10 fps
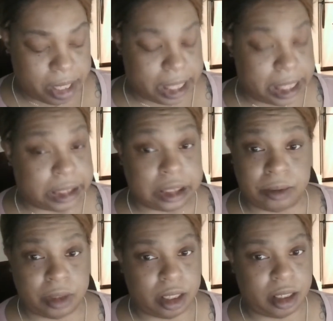I
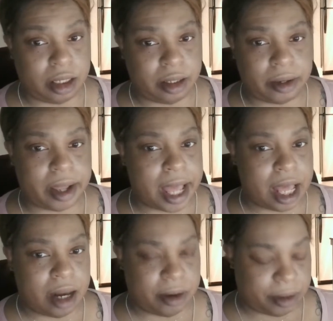don't get it
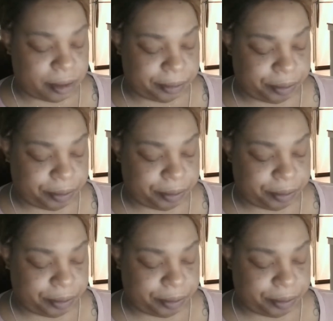at all.